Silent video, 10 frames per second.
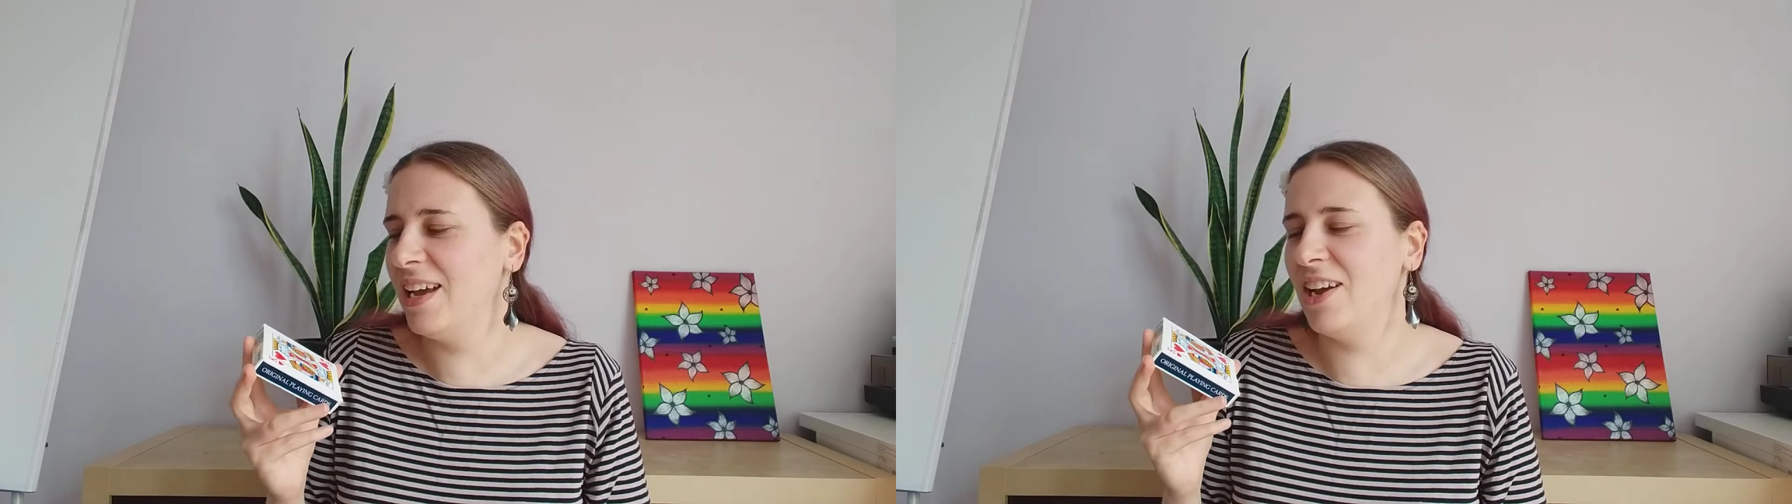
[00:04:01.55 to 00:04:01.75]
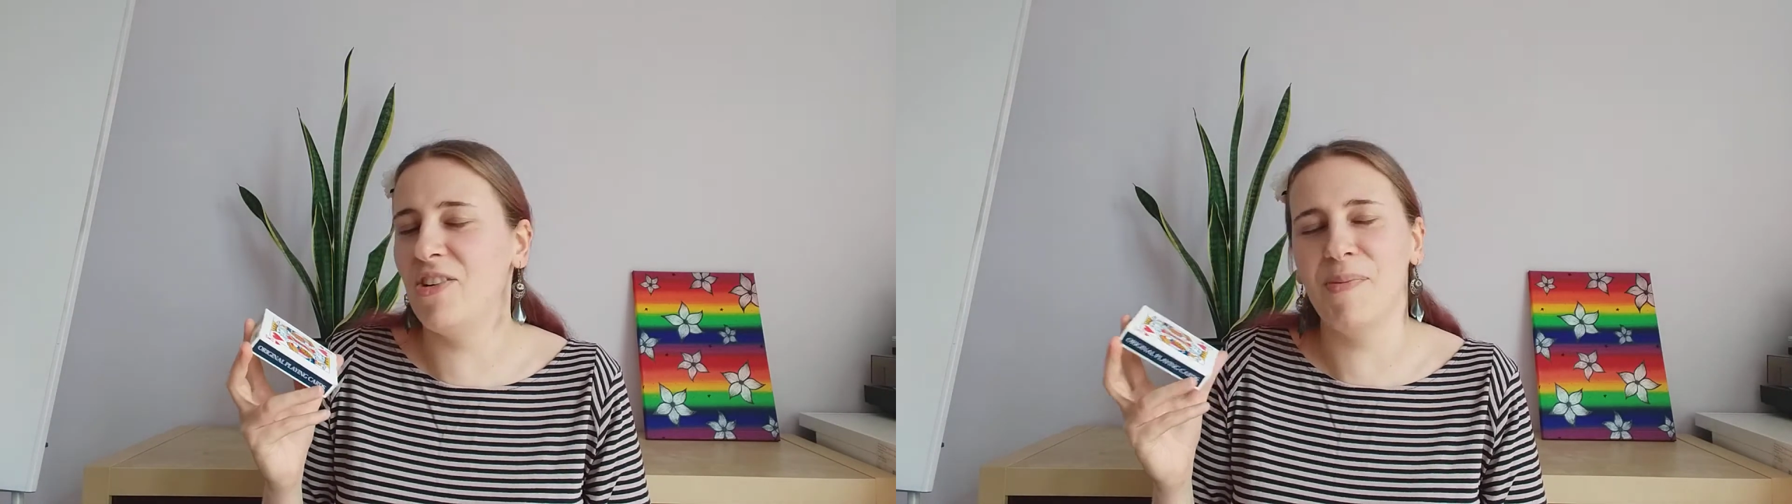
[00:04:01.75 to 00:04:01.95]

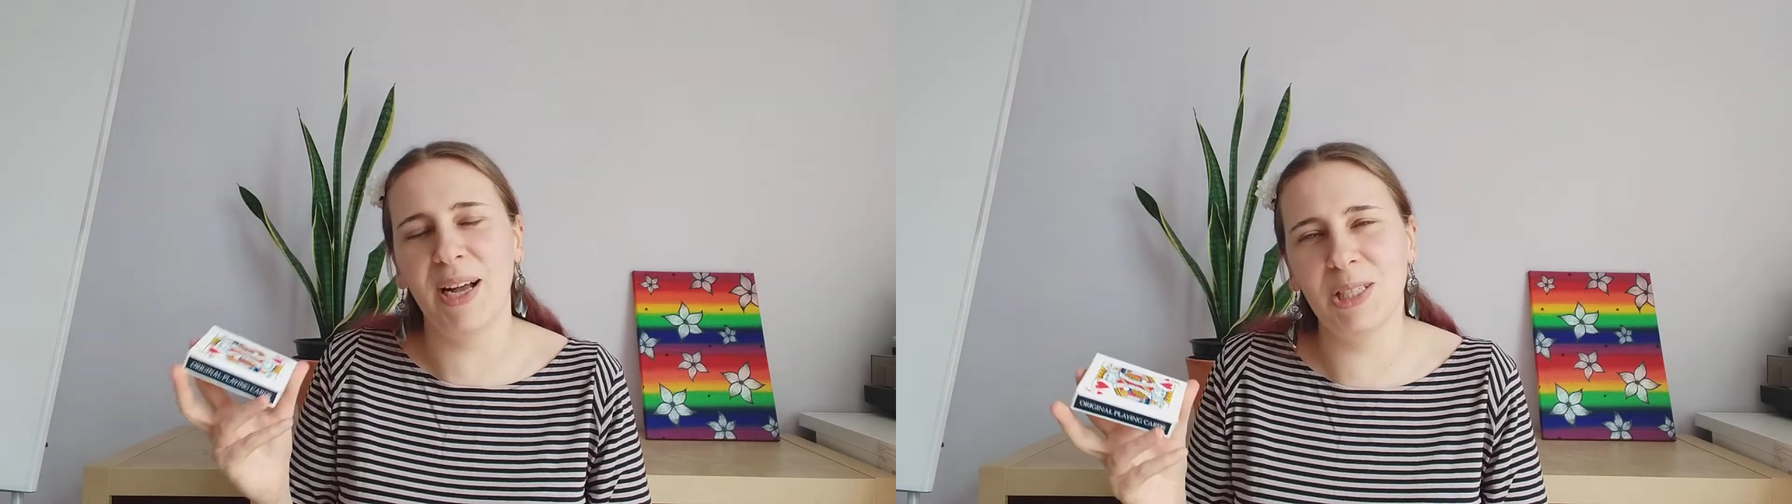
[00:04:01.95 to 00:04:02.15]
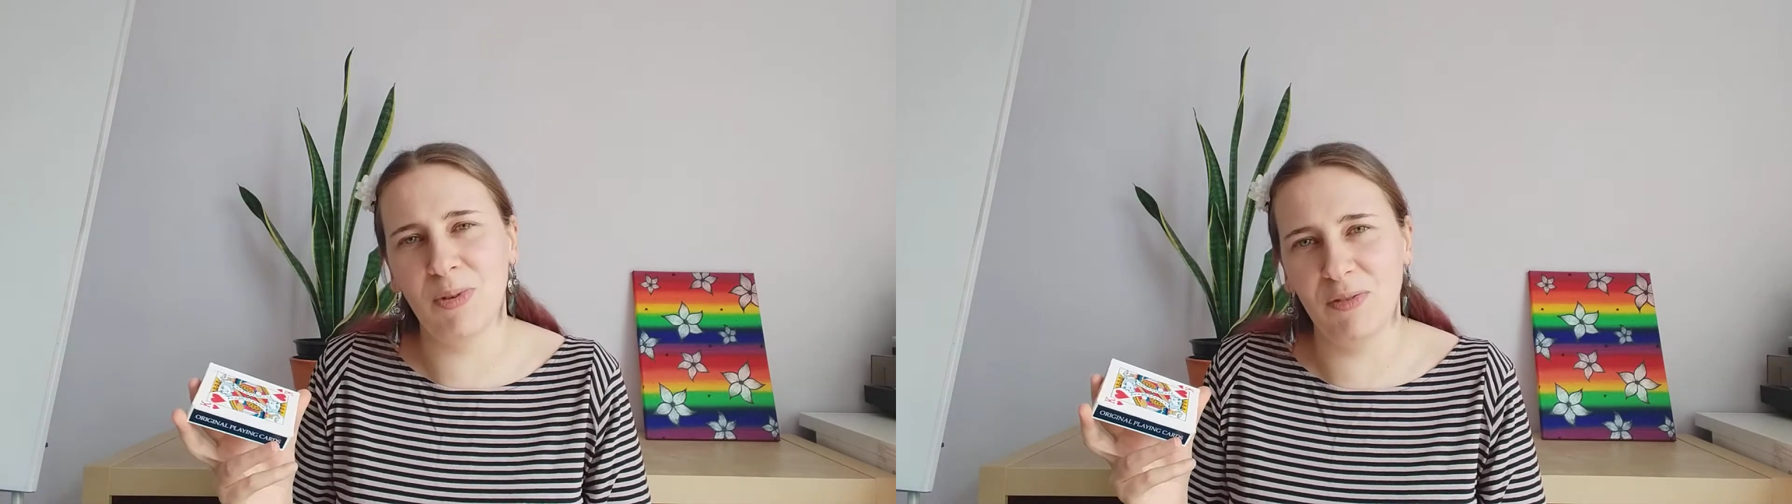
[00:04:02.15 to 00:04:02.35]
it
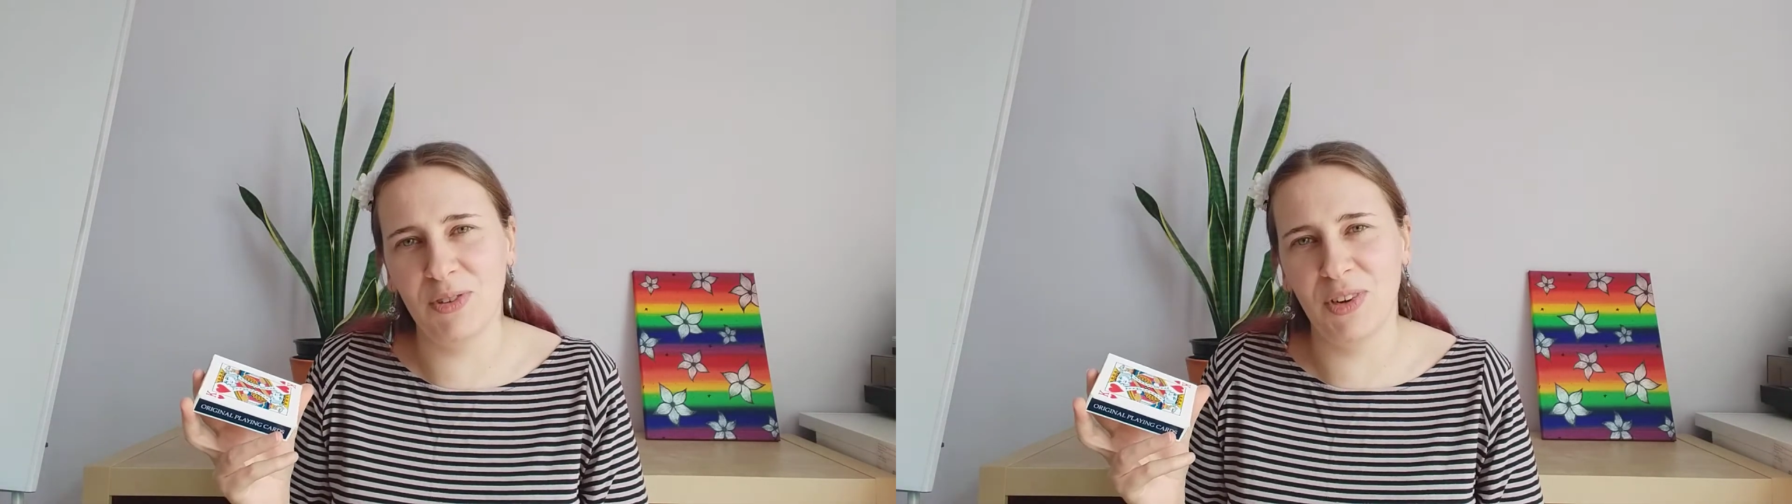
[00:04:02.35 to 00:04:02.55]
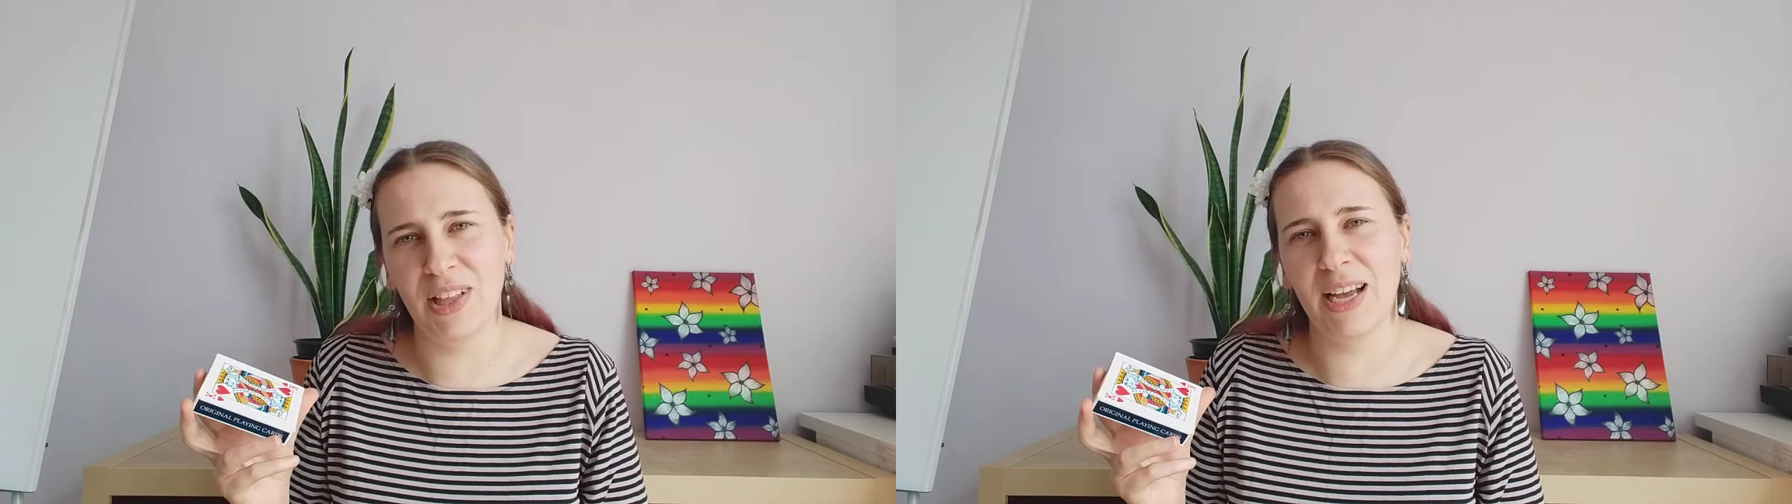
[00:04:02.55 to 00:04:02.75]
reminds me of
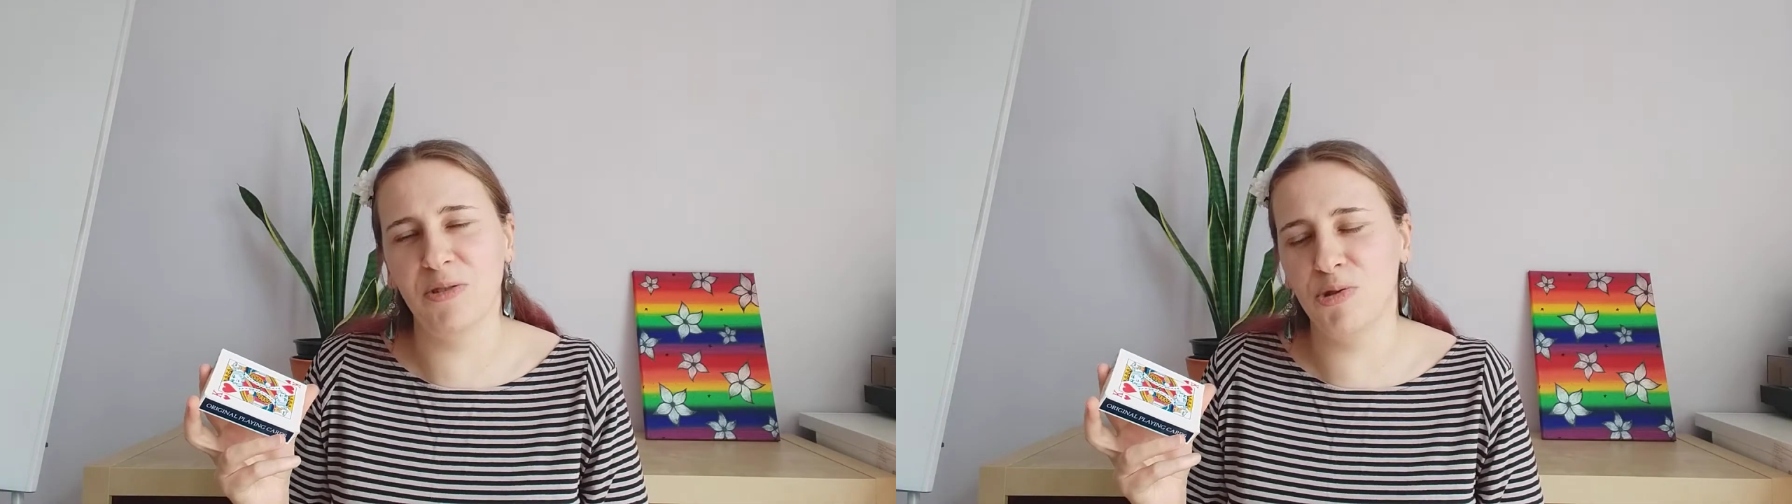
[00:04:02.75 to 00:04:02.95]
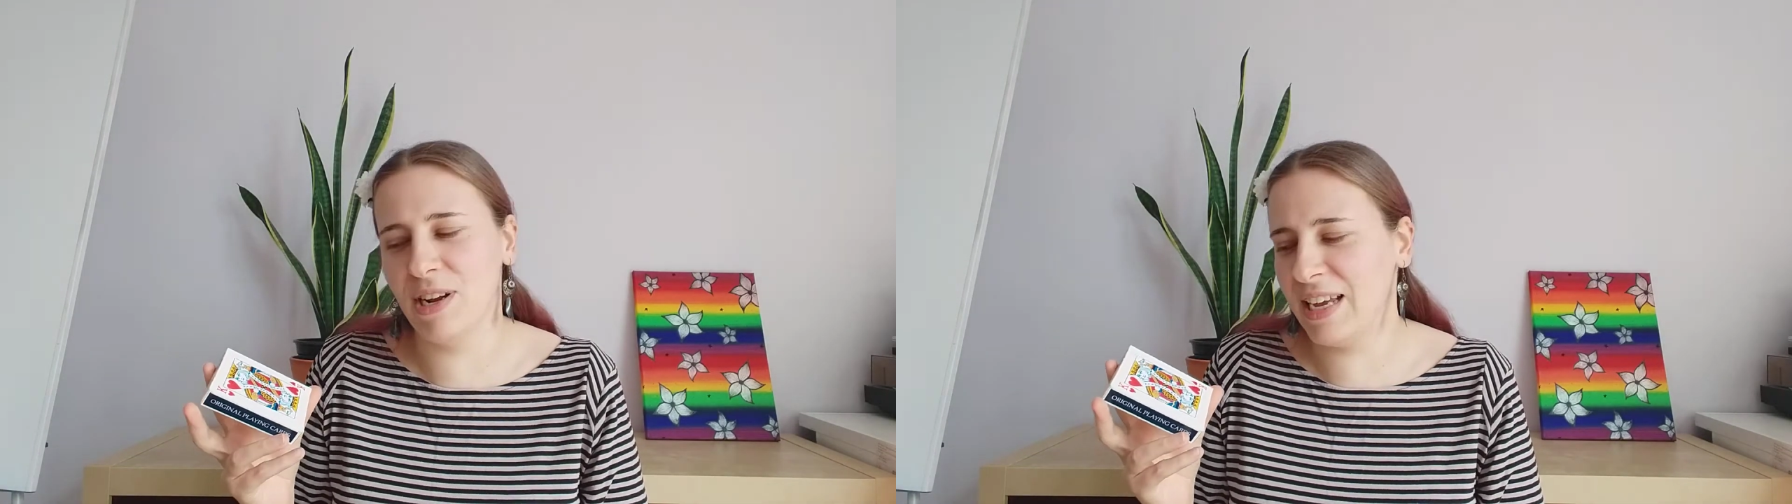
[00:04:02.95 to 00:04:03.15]
doing
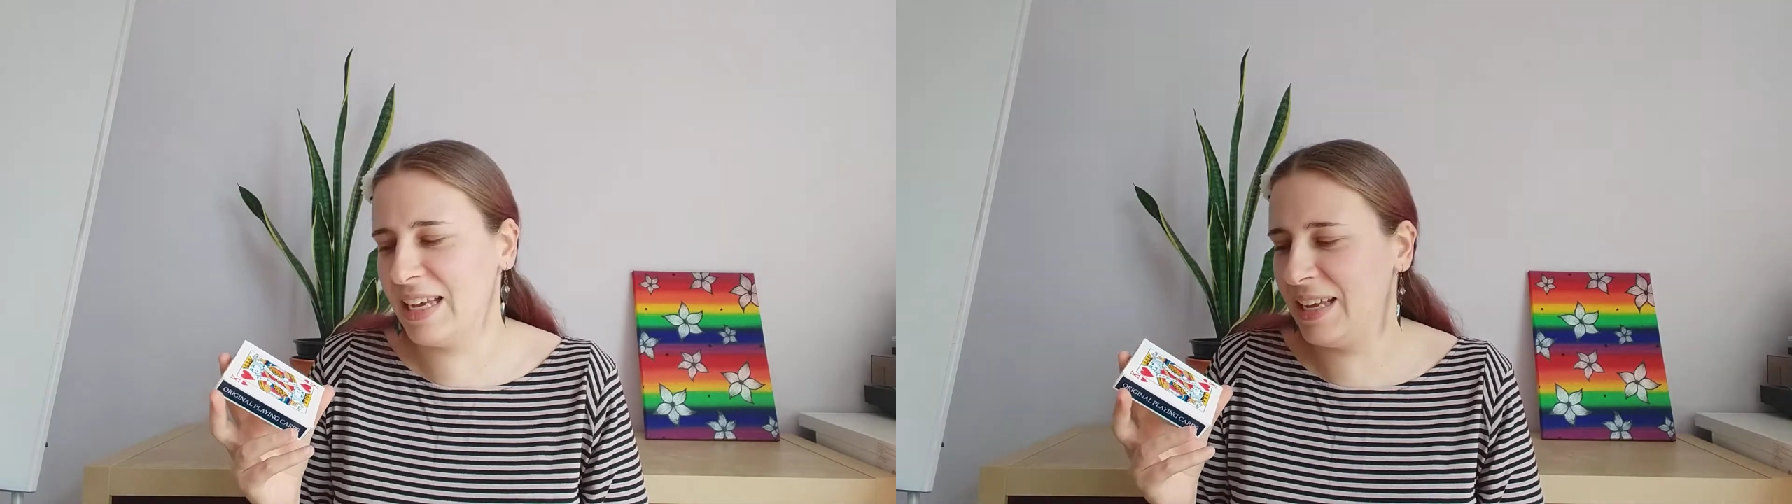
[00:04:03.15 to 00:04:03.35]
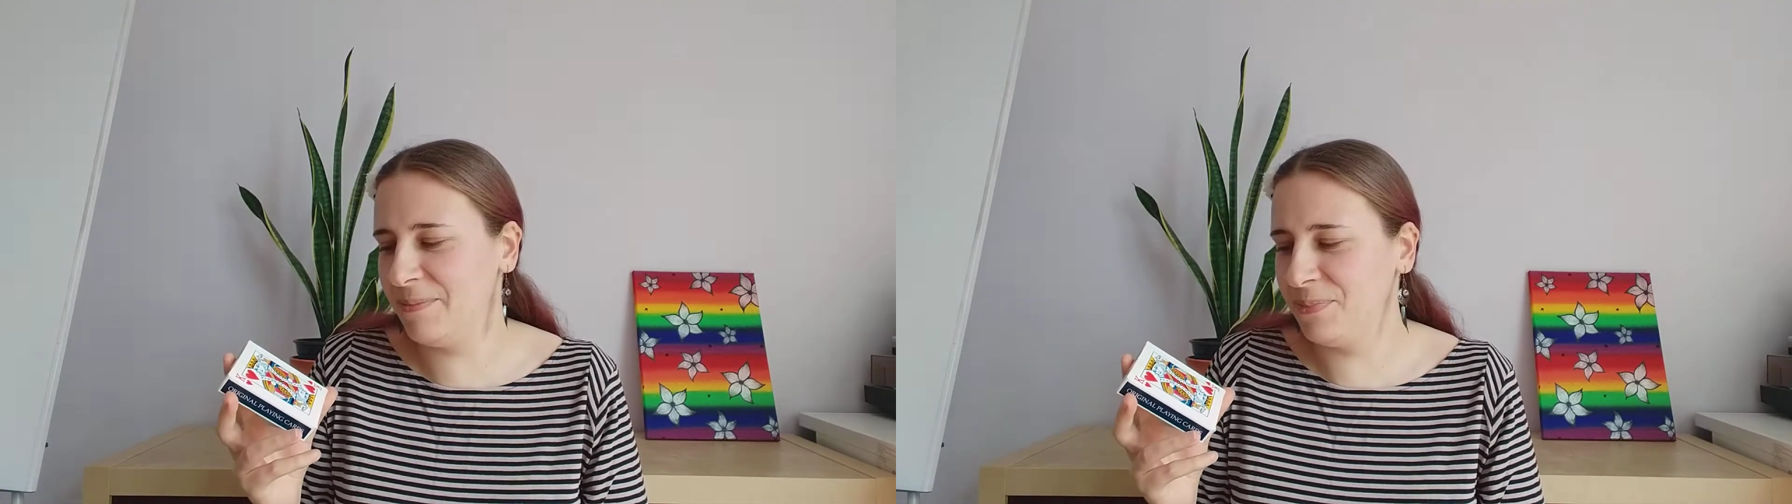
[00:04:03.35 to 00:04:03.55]
that
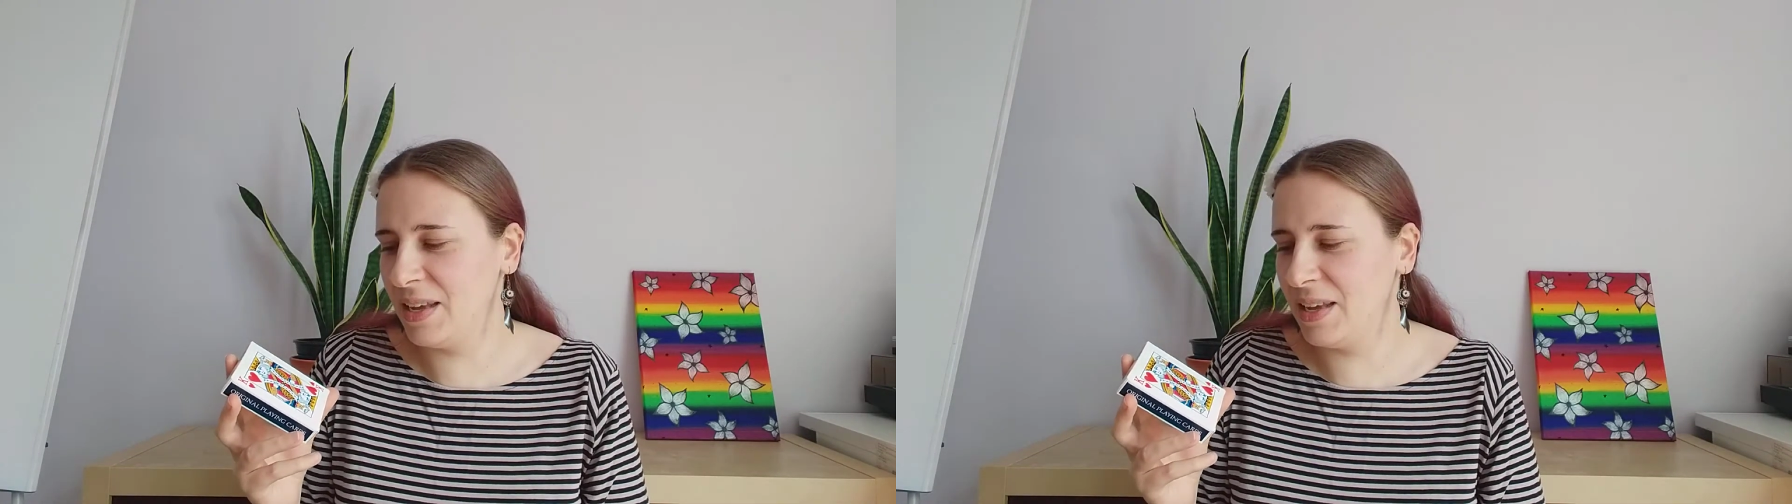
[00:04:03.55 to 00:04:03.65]
trick.